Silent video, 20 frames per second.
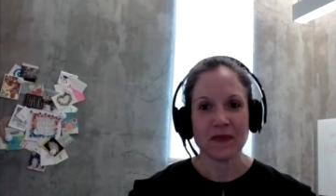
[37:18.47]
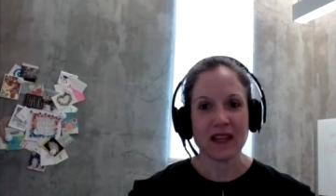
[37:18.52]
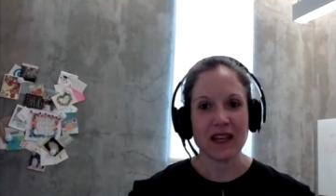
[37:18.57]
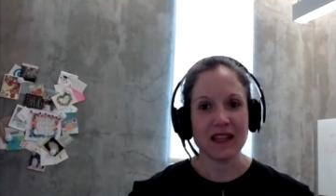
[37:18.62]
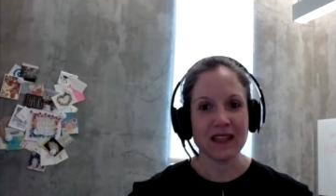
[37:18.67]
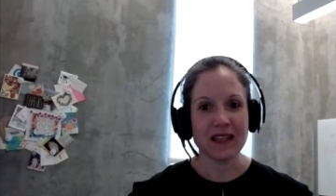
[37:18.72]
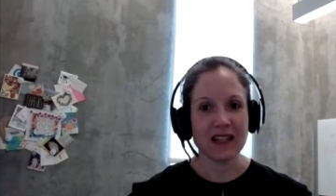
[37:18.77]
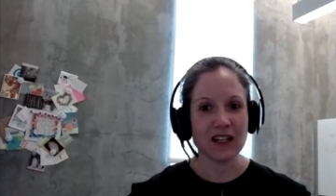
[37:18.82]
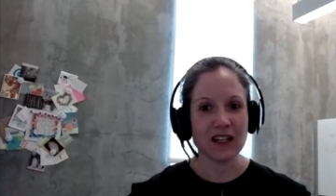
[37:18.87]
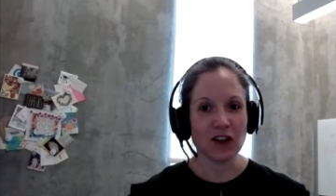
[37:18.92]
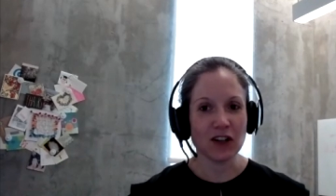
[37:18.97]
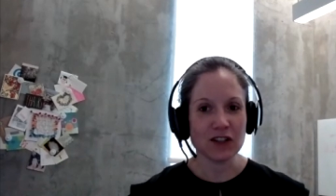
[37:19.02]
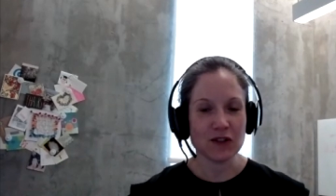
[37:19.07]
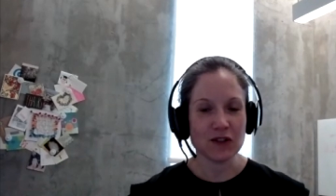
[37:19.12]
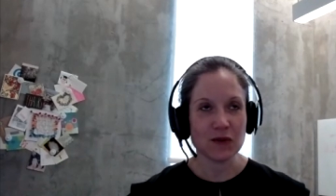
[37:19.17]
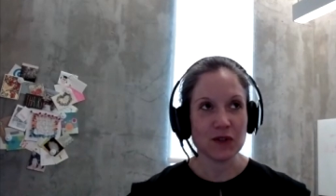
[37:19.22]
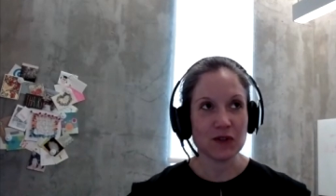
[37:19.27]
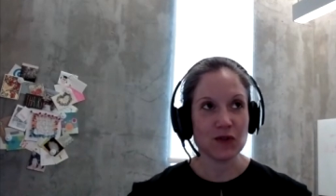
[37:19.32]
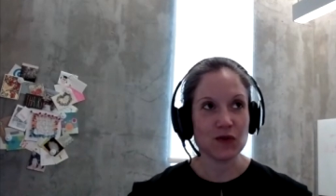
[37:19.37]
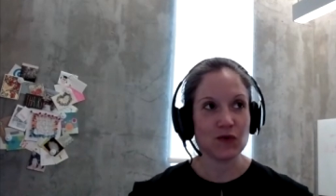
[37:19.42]
and then it
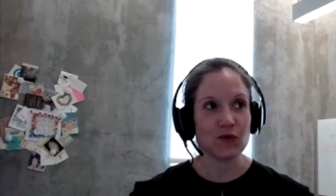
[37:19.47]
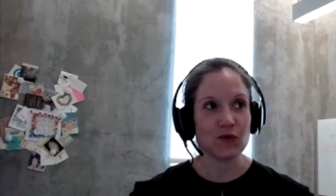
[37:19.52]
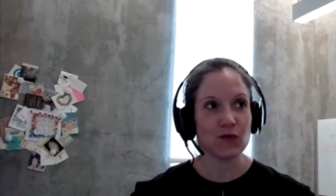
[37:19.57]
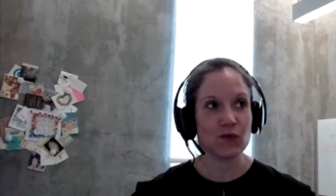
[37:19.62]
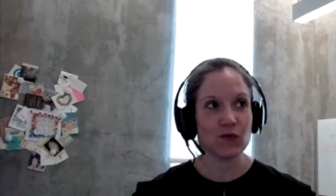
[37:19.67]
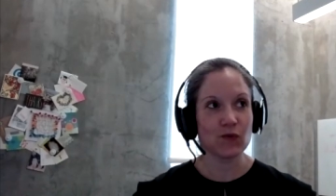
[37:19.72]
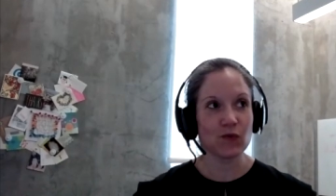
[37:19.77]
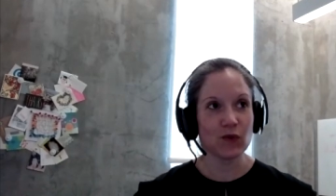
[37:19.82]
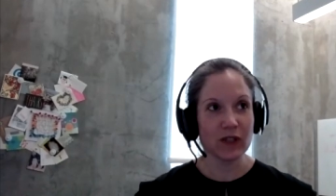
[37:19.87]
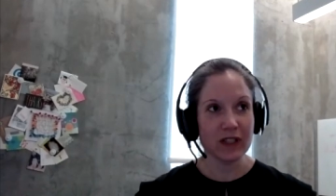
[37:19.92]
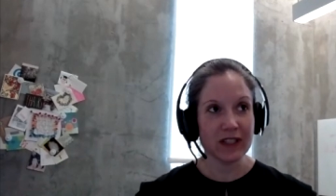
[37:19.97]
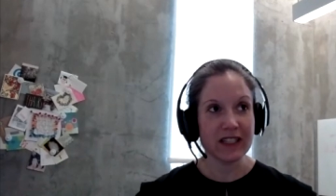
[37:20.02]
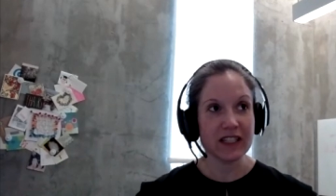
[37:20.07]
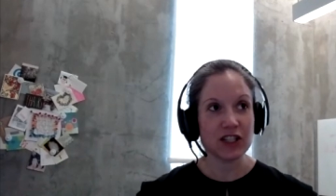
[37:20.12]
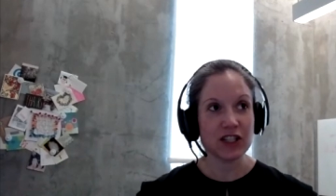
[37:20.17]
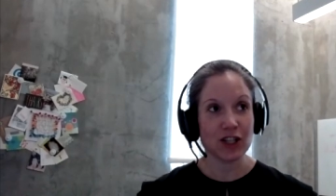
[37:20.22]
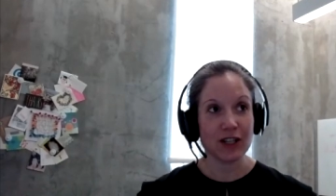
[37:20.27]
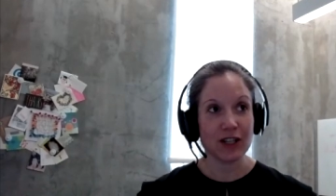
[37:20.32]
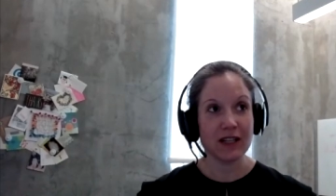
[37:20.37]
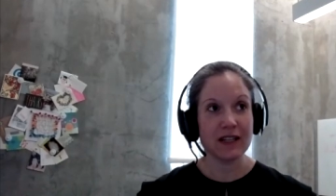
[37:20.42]
also is really
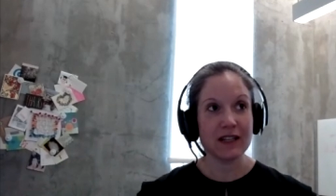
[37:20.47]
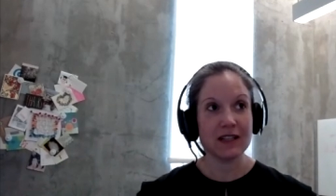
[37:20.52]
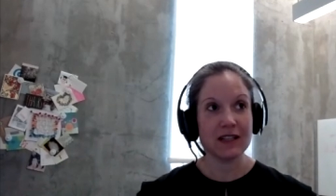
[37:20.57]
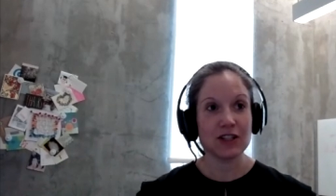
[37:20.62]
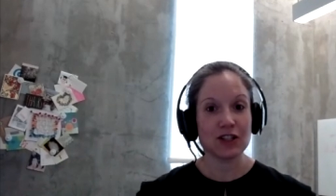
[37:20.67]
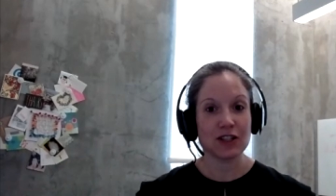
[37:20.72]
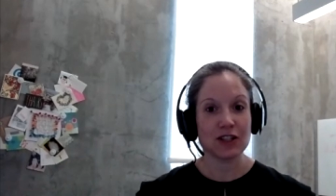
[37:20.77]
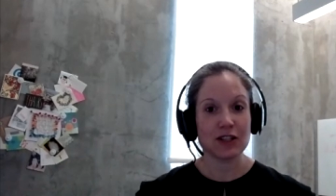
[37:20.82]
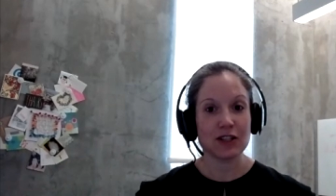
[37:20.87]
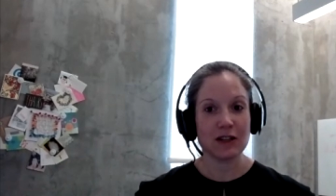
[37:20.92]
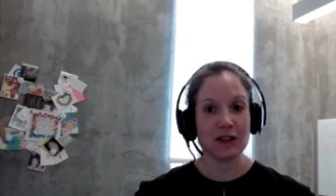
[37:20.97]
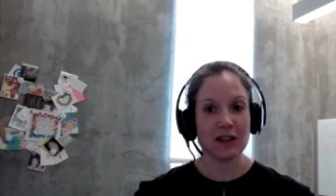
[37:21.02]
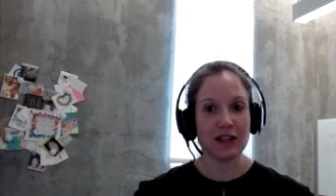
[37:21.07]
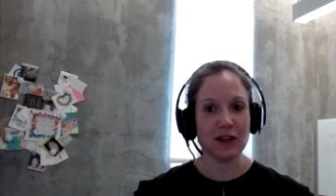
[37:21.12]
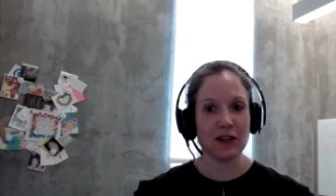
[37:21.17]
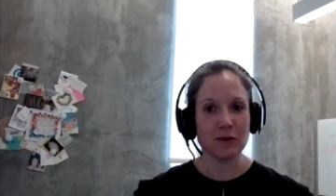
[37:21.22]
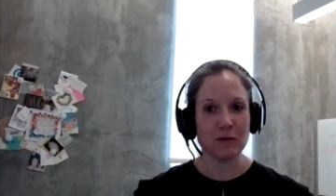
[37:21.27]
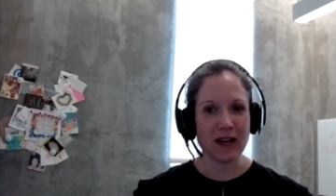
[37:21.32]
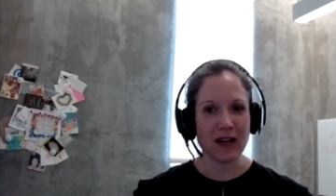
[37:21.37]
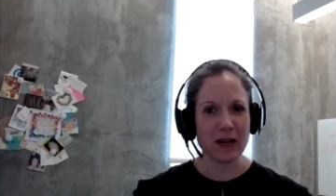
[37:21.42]
changed,
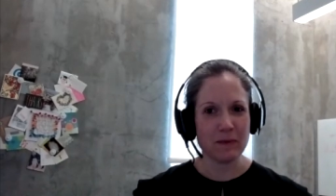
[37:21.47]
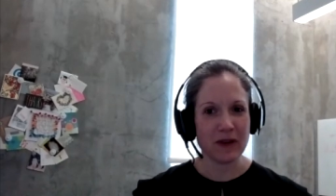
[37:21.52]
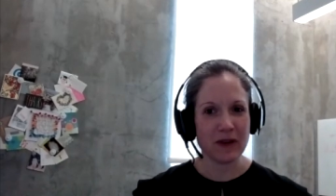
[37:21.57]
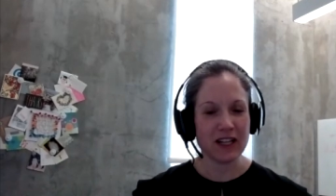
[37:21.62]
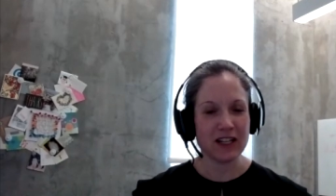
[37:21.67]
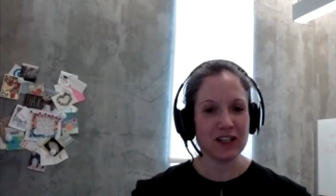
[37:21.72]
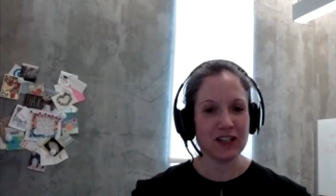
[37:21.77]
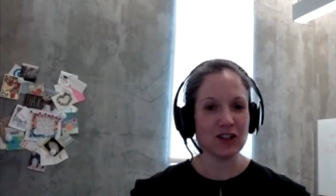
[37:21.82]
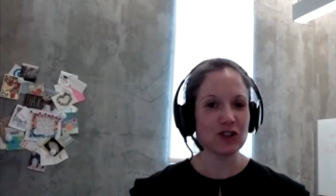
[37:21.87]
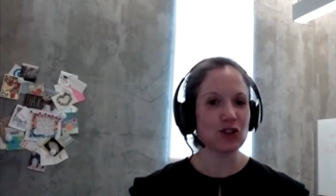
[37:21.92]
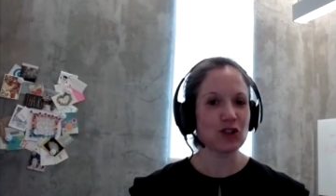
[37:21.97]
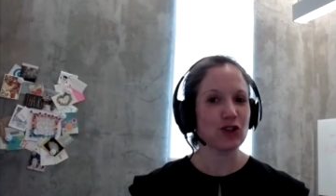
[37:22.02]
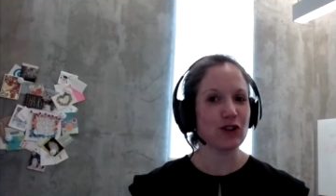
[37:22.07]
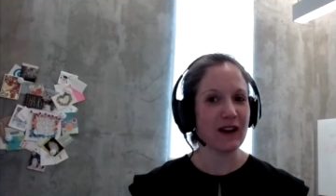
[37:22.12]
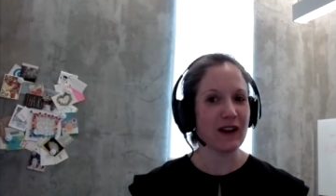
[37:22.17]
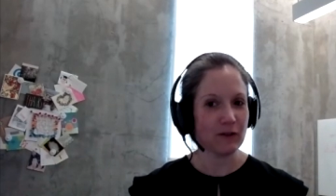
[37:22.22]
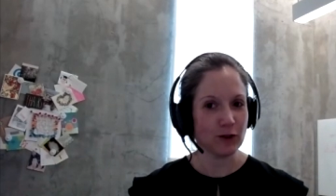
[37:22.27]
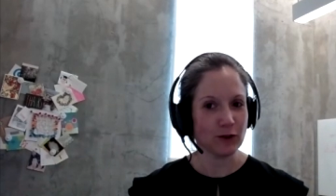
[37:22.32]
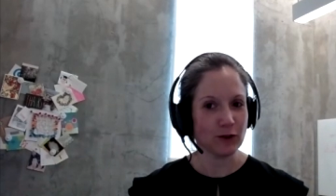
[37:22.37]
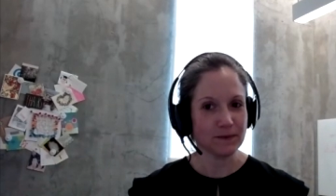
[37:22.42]
you know, my opinion on
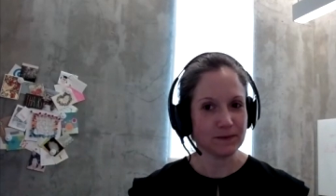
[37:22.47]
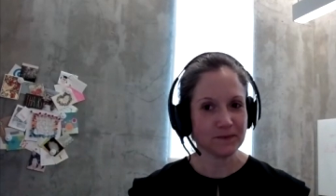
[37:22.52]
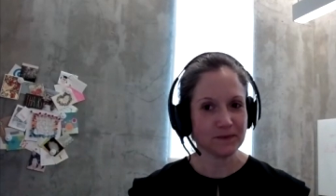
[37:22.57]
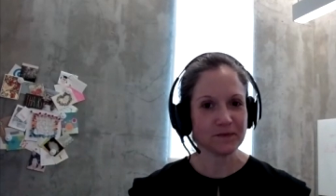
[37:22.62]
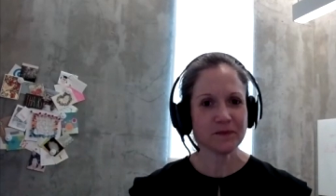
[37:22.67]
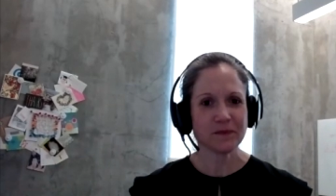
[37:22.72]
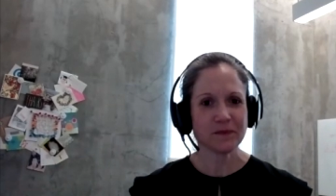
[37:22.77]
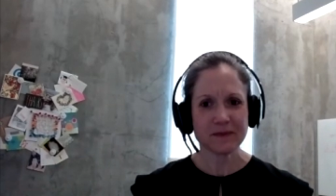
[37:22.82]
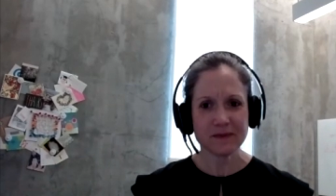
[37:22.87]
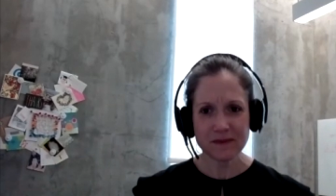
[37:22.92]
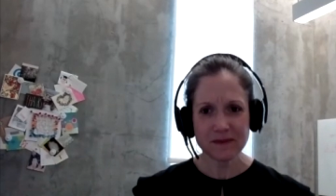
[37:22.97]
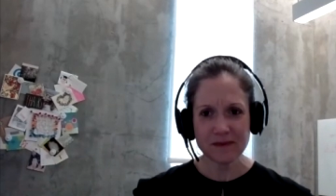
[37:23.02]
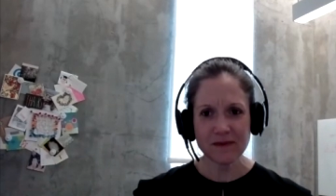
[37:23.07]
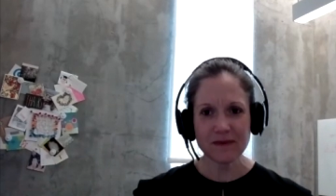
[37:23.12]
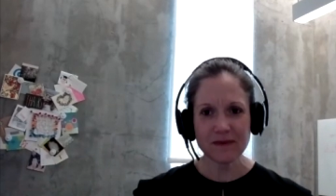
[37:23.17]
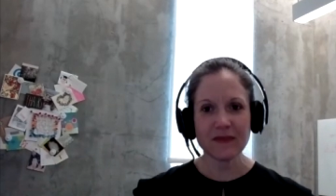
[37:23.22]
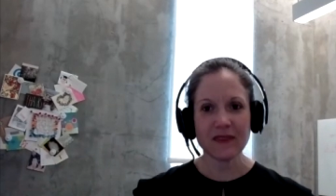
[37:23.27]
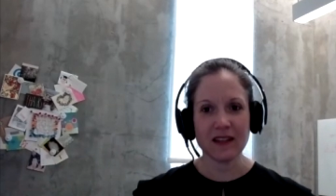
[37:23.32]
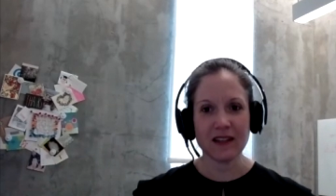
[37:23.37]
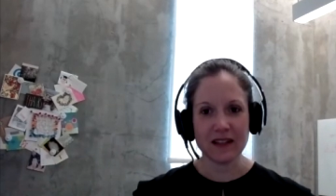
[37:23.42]
travel
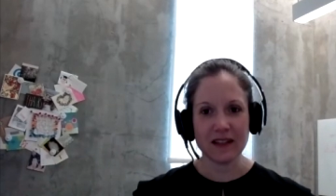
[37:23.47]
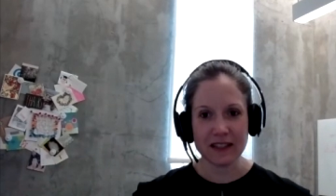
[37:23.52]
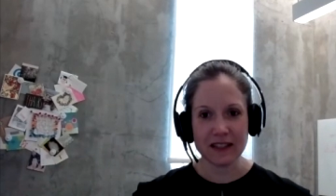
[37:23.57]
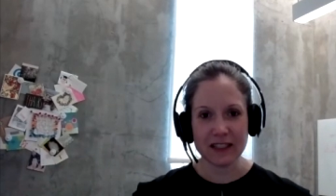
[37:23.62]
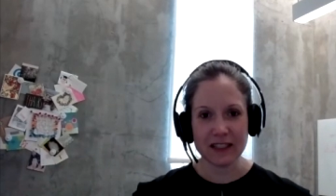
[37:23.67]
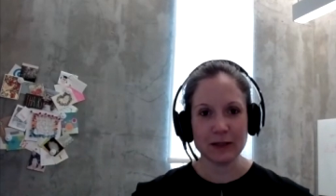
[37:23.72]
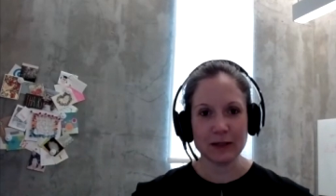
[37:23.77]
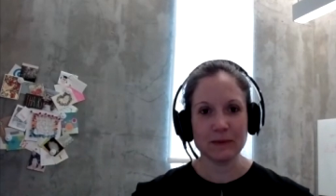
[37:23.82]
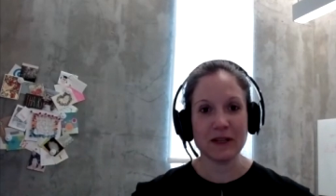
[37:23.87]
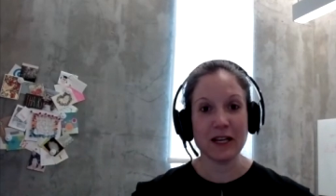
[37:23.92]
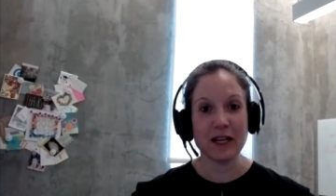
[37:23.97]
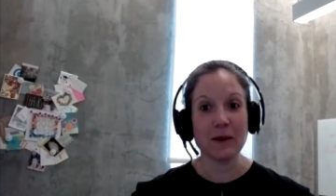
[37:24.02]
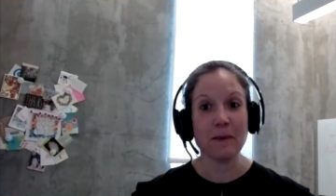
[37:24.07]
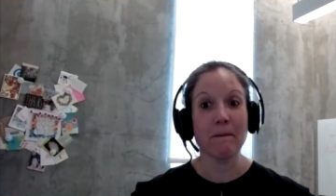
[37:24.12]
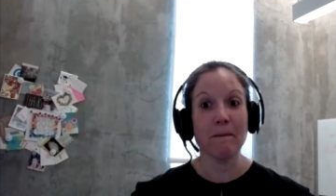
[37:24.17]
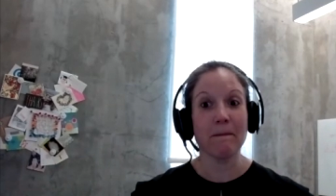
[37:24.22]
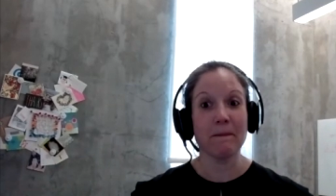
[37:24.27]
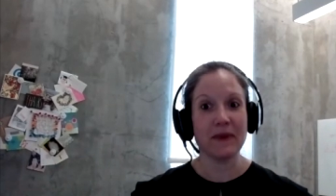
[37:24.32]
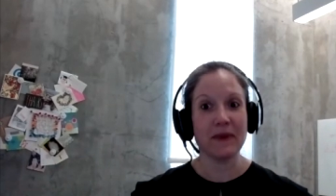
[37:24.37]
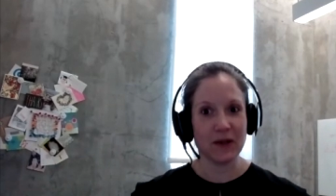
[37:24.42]
um, in a
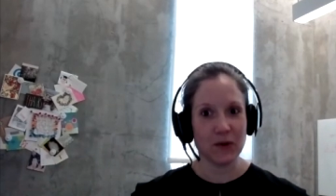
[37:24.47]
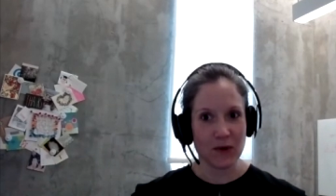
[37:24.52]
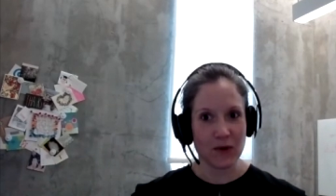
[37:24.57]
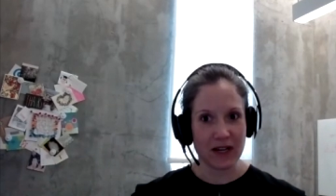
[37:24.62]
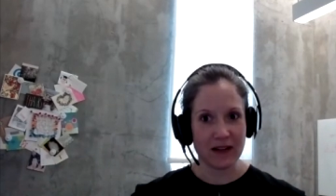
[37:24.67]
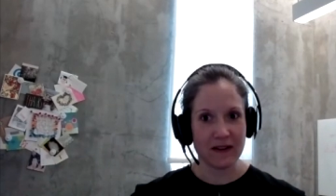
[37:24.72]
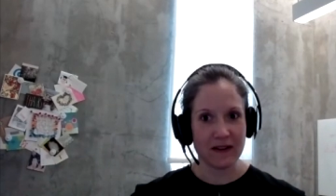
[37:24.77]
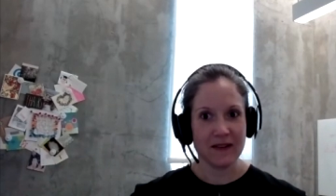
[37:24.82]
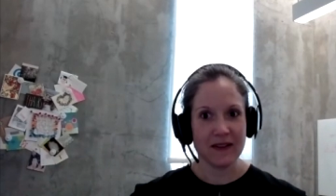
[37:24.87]
big way.